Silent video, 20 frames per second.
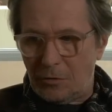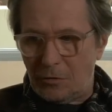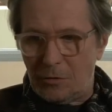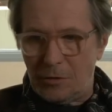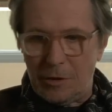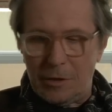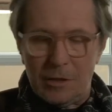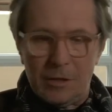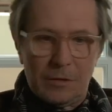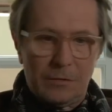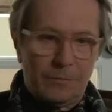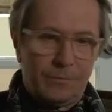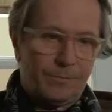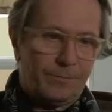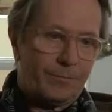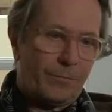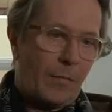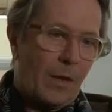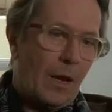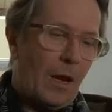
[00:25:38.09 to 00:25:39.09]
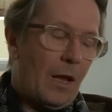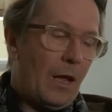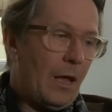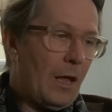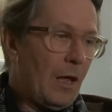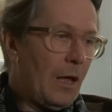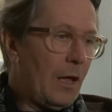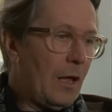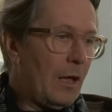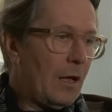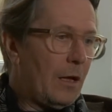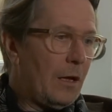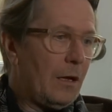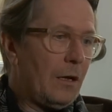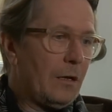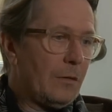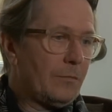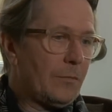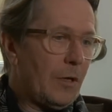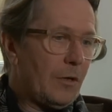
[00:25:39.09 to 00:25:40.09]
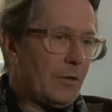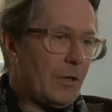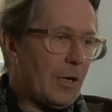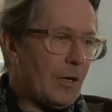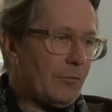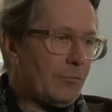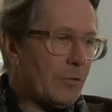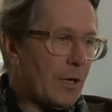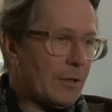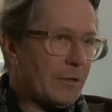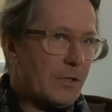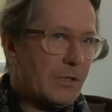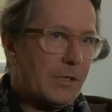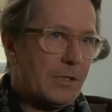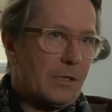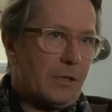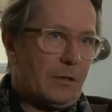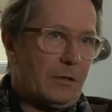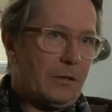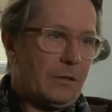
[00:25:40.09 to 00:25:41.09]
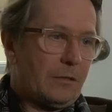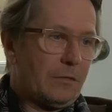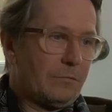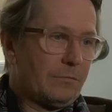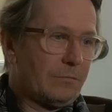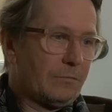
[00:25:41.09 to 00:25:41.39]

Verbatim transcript: you're here. Um, okay, run the scene.